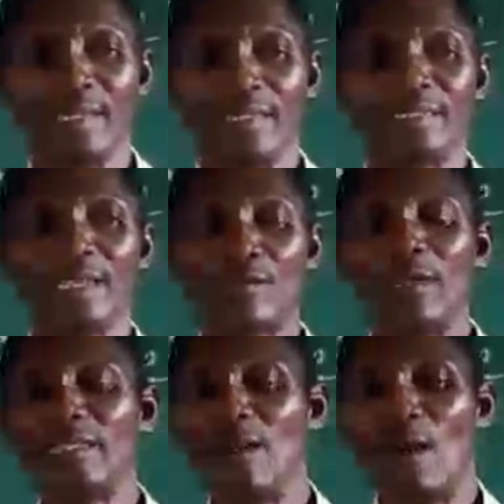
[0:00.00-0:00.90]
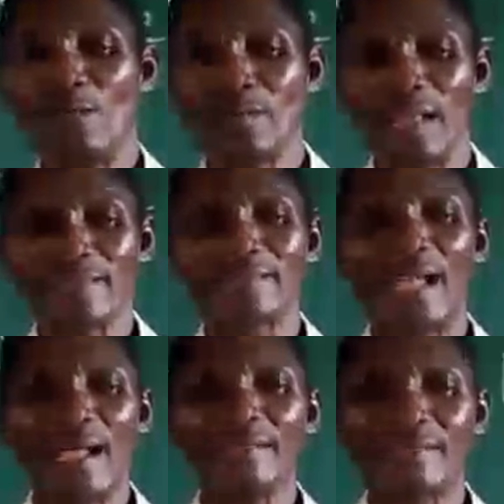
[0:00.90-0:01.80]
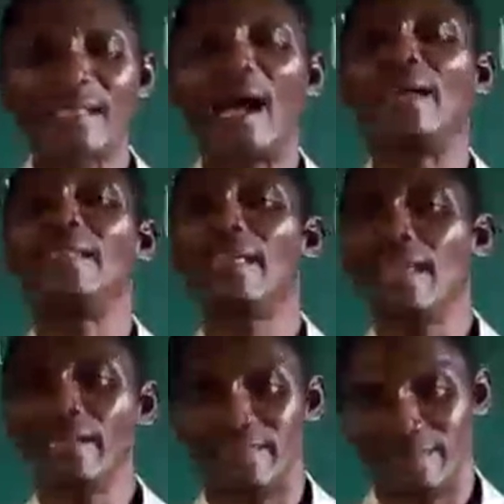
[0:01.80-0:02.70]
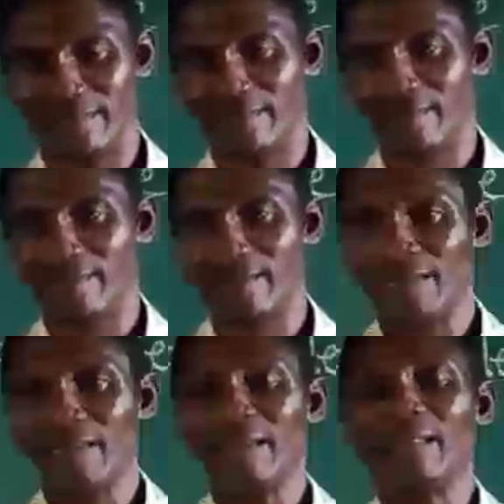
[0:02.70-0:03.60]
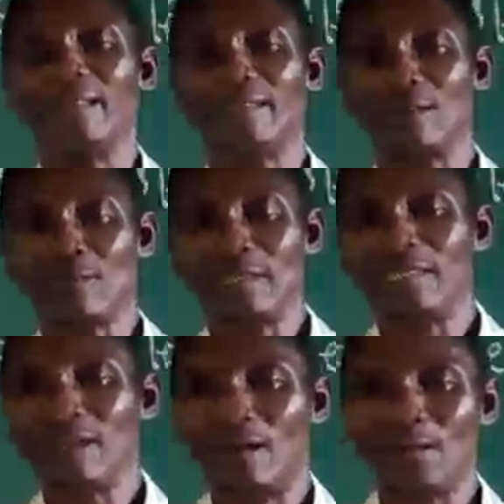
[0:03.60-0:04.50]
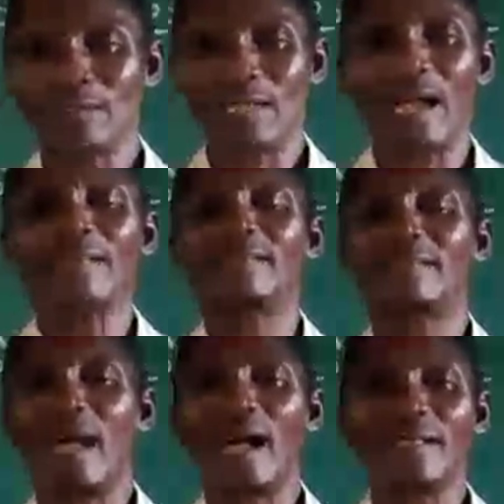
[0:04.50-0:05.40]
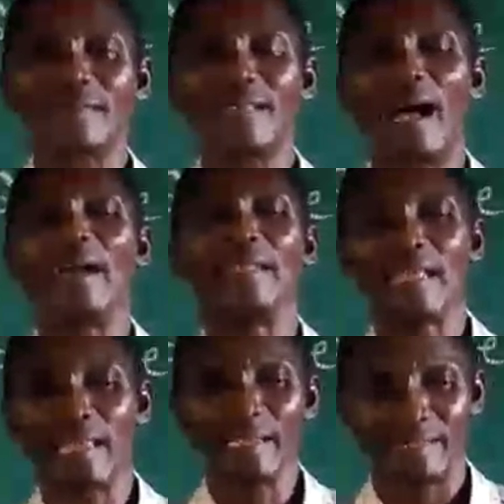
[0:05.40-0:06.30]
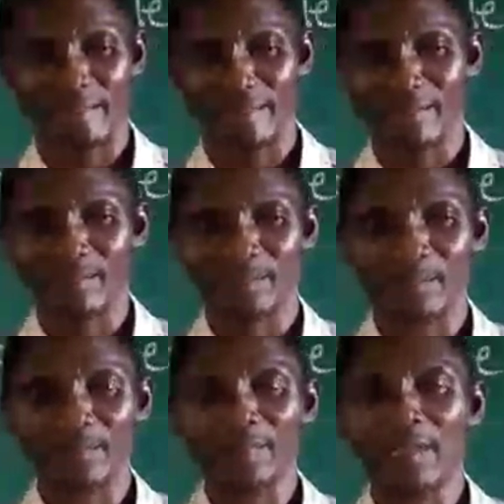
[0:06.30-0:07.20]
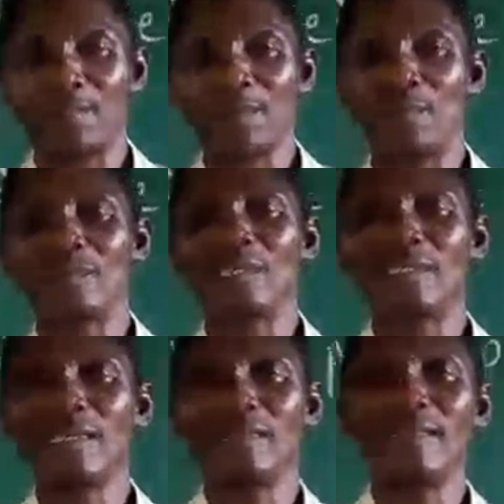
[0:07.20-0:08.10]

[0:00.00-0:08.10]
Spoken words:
The security officer stands at the gate. The security officer stands at the gate. The preposition in